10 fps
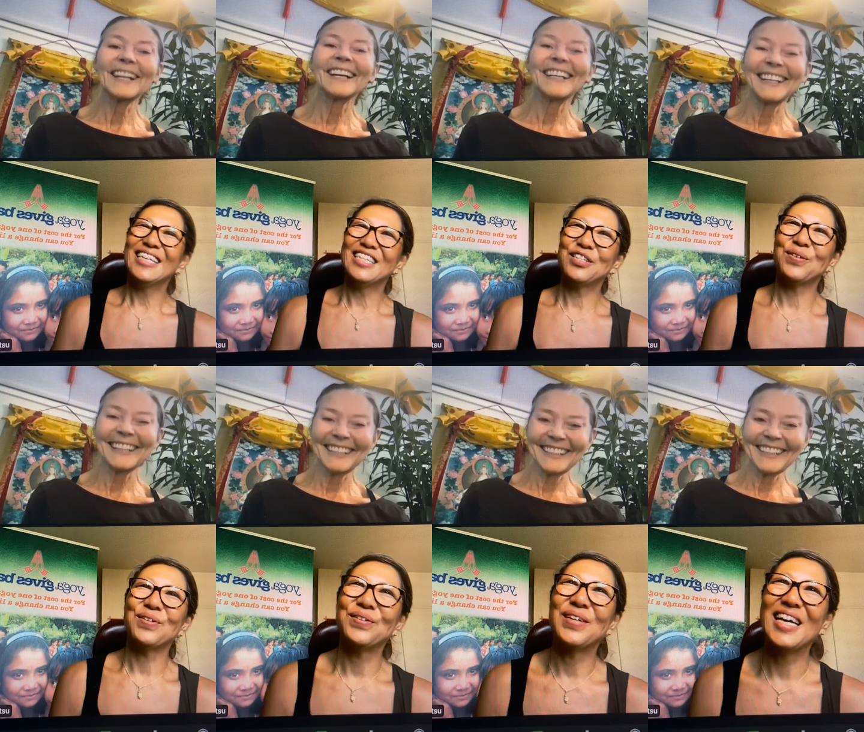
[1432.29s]
Speaker 1: so yeah.
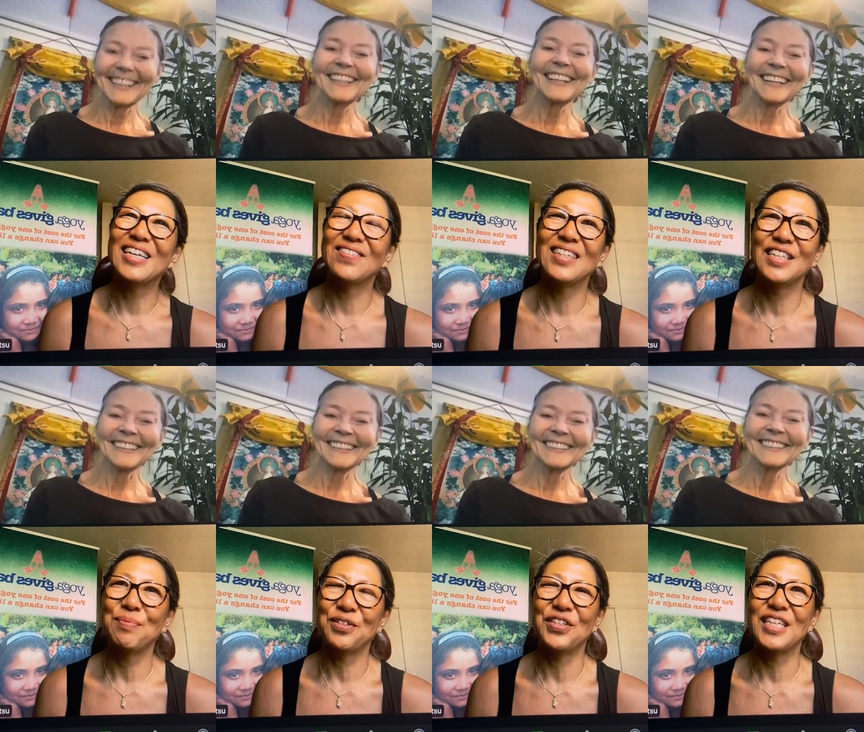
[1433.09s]
i really
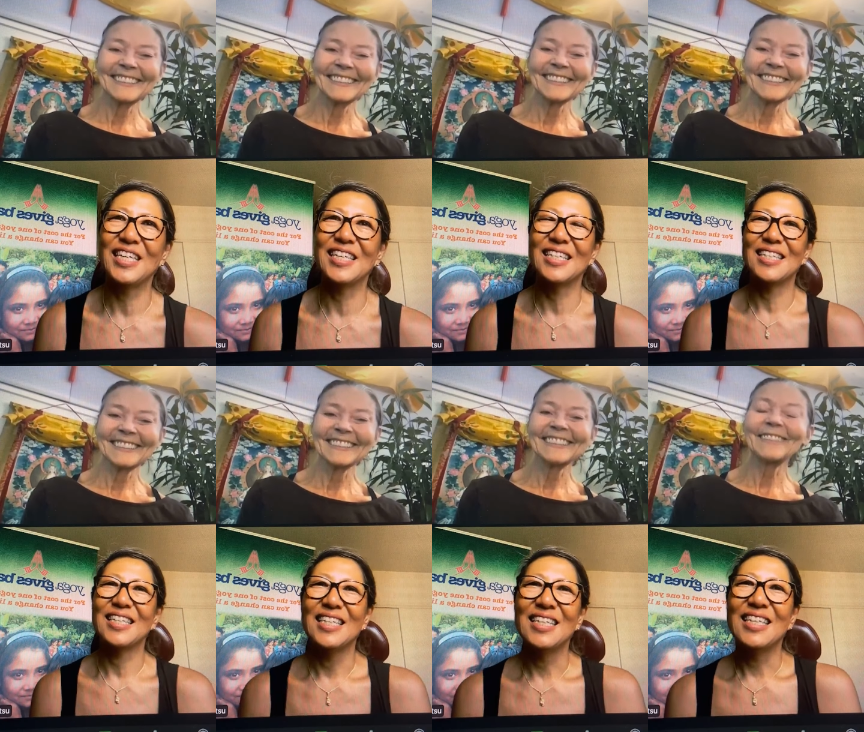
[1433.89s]
appreciate it
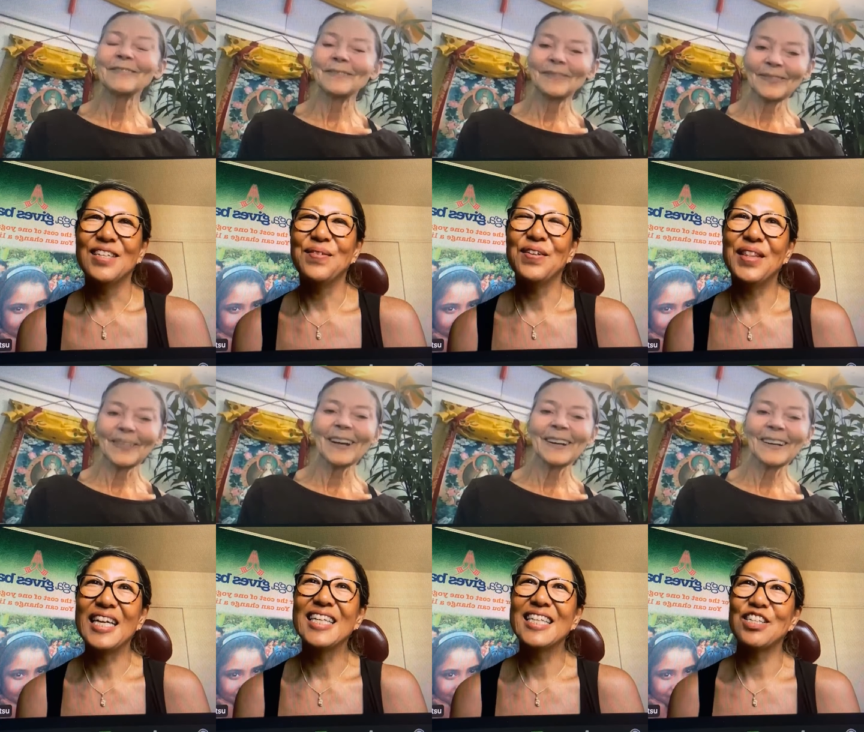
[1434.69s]
well thank
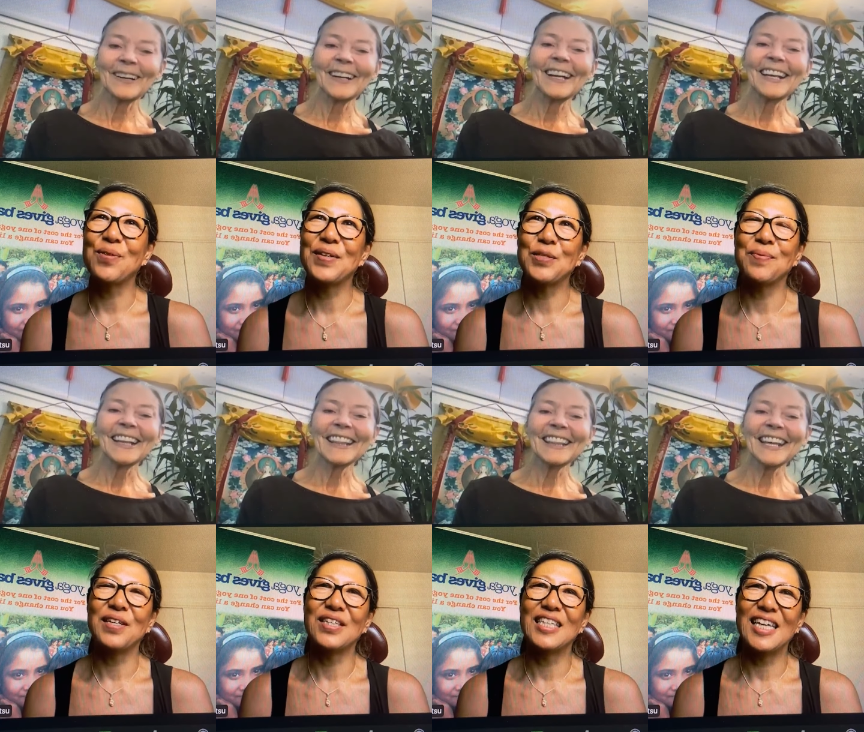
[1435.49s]
you so much
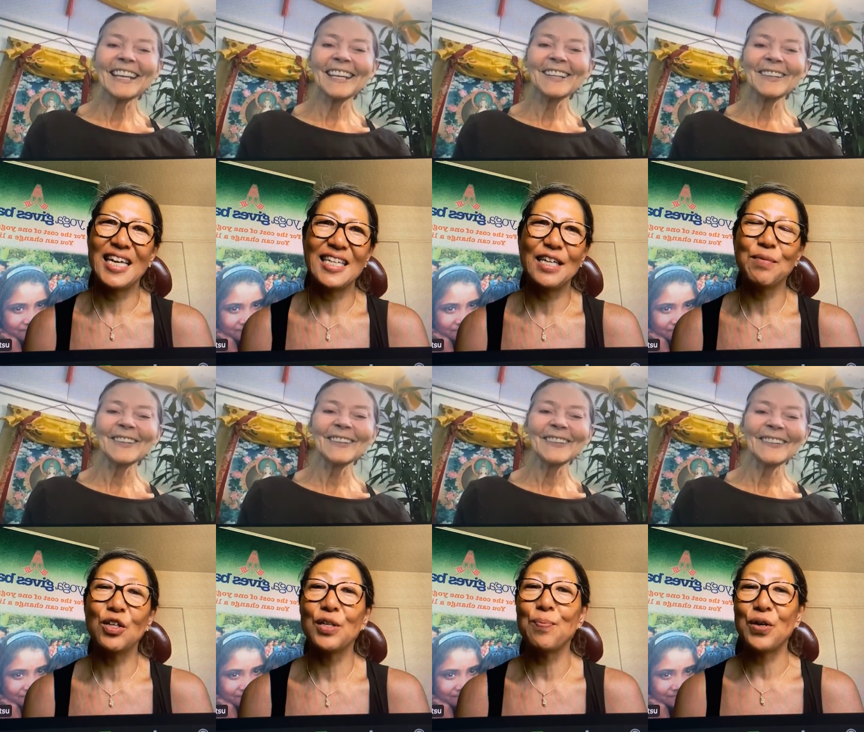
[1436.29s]
mary and thank i'm
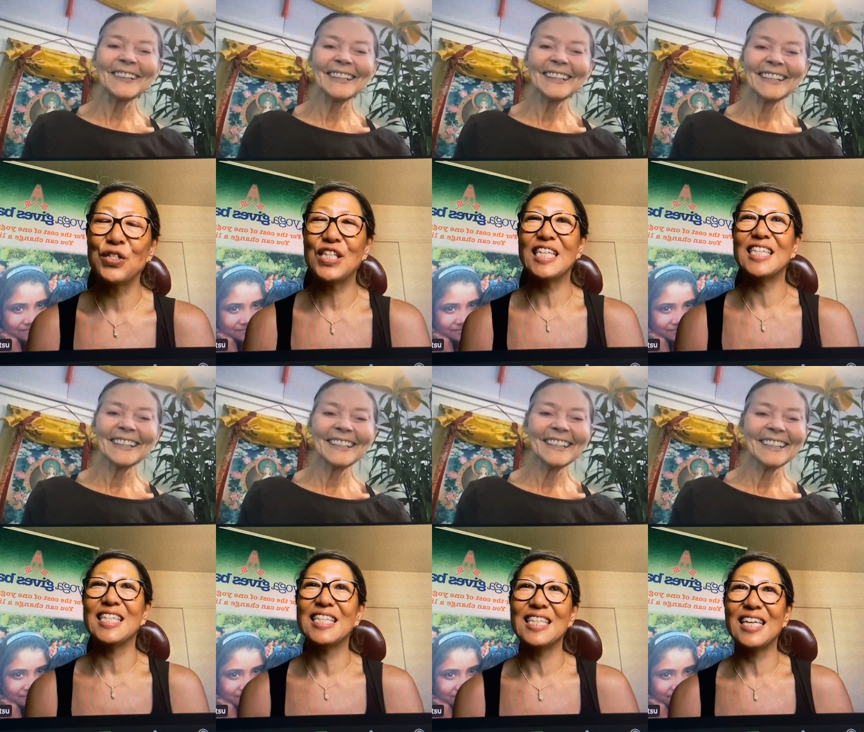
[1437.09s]
gonna post this
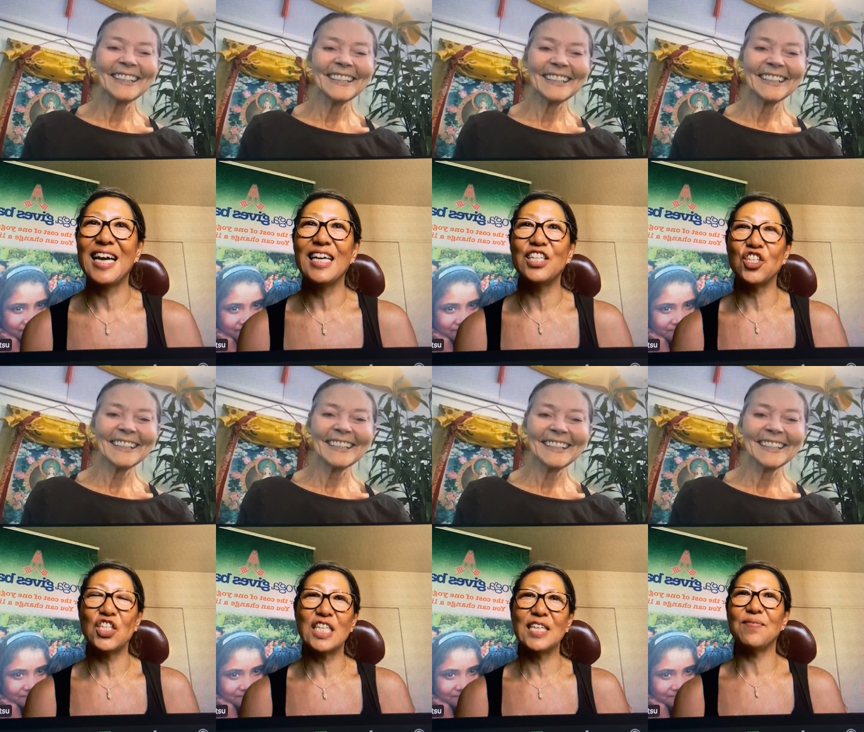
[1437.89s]
as a
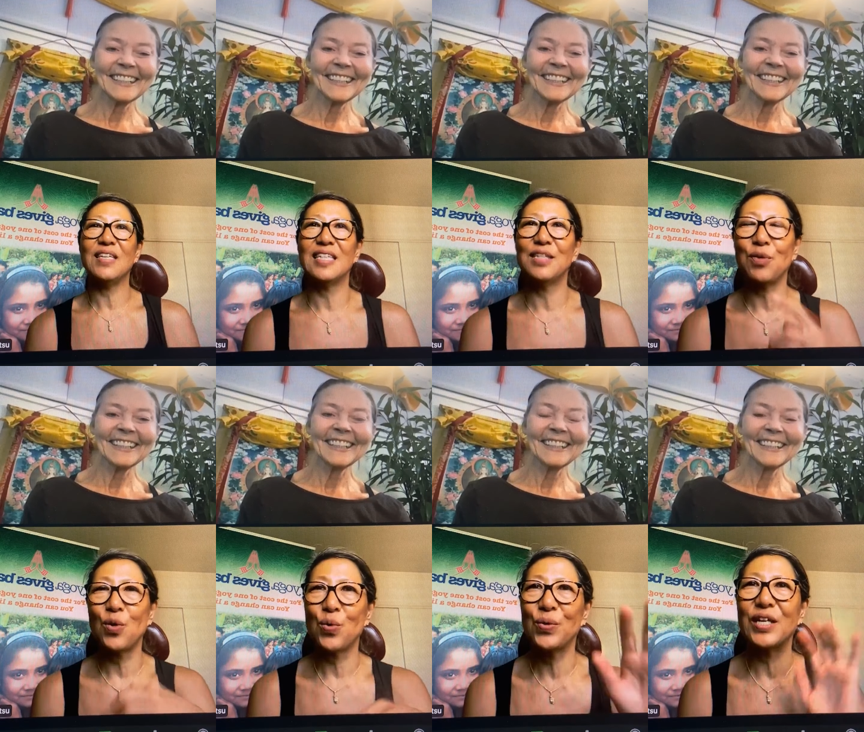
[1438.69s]
igtv this whole
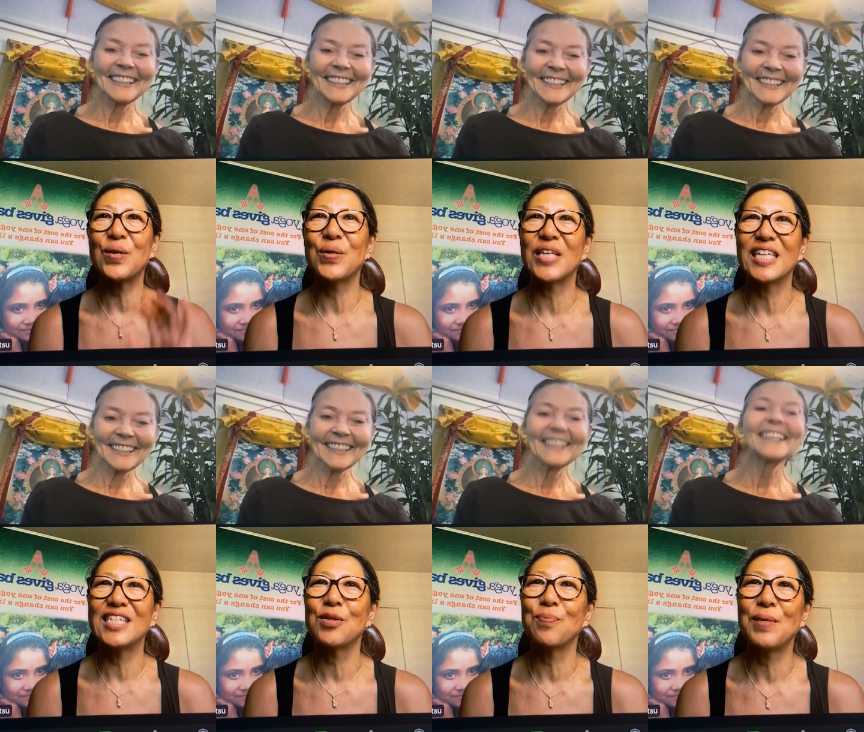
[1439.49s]
recording so
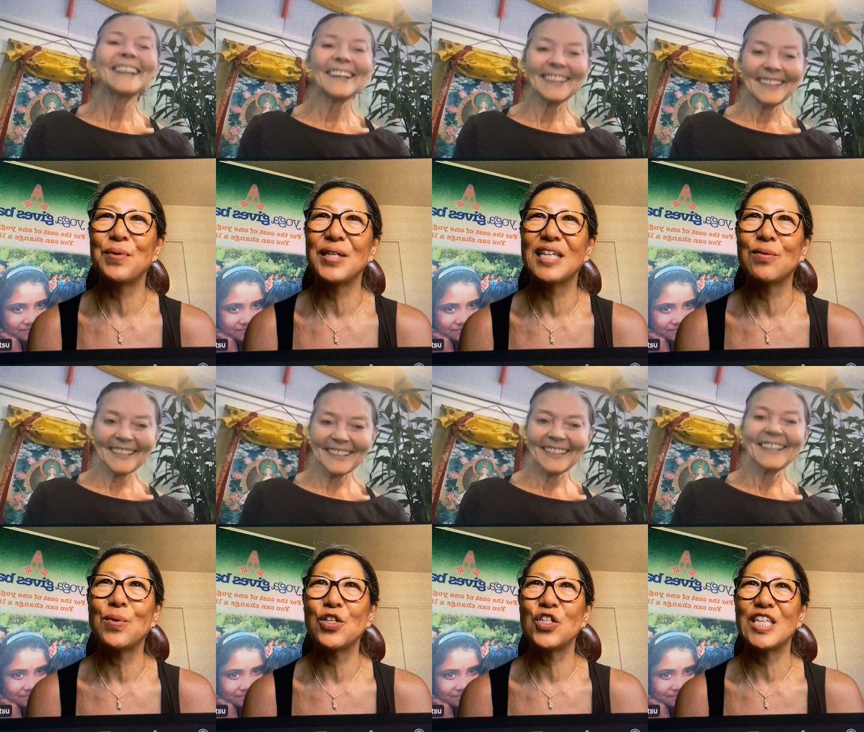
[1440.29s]
people can
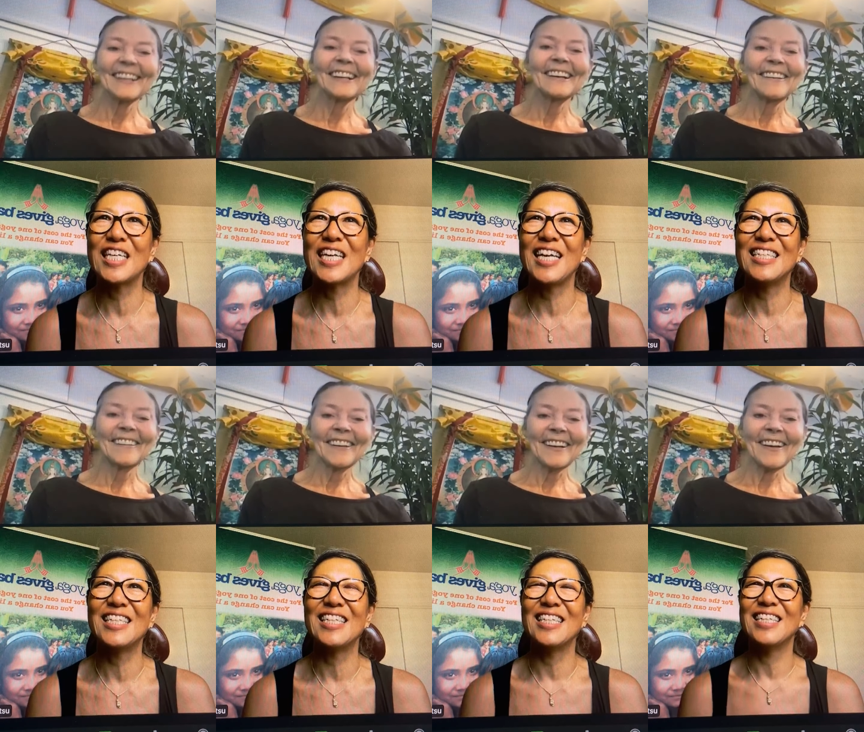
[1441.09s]
watch it again
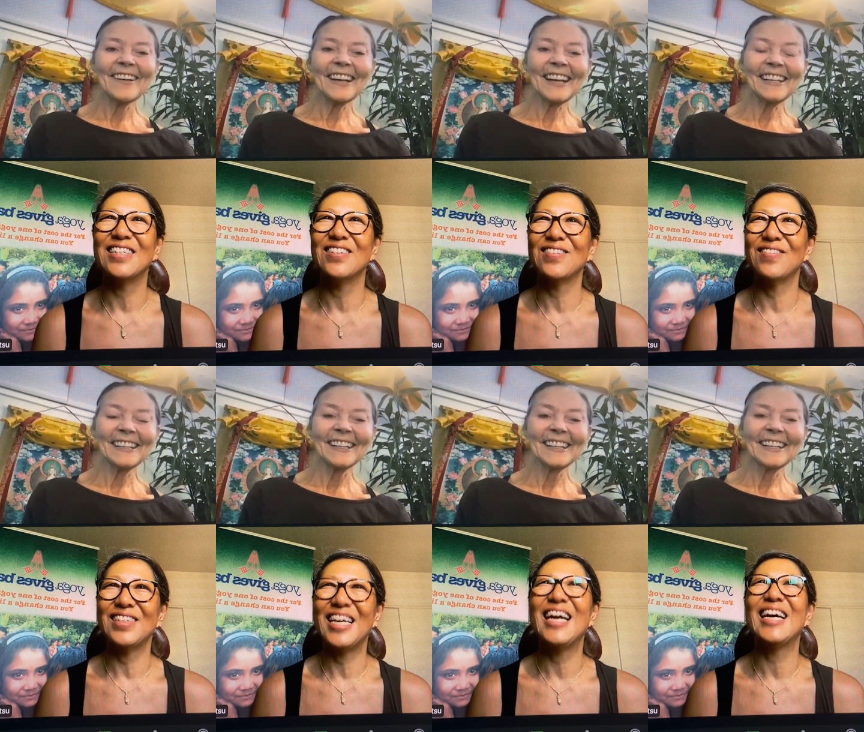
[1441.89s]
Speaker 2: okay
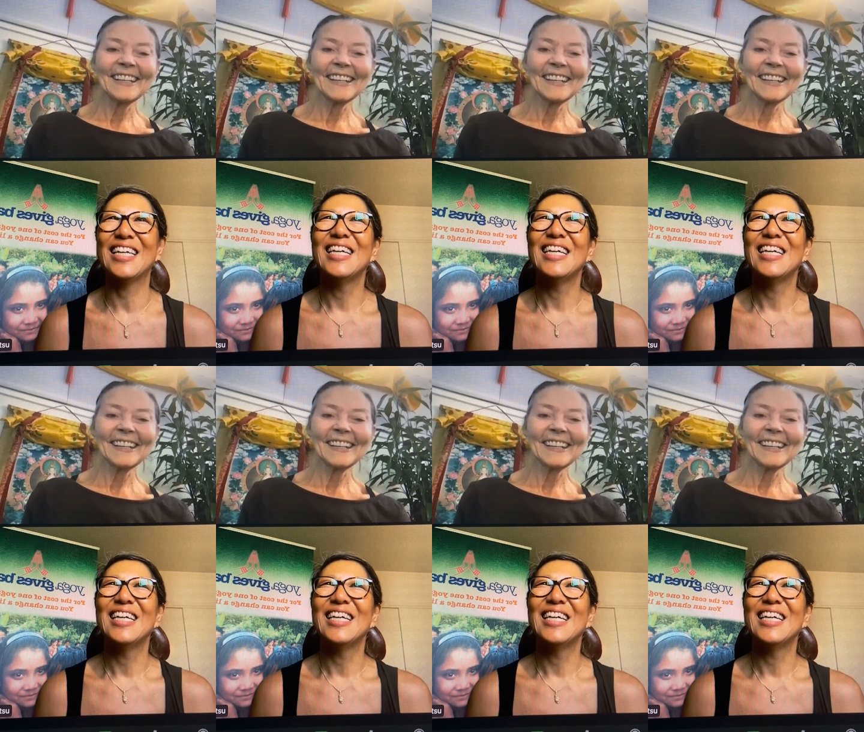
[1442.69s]
yeah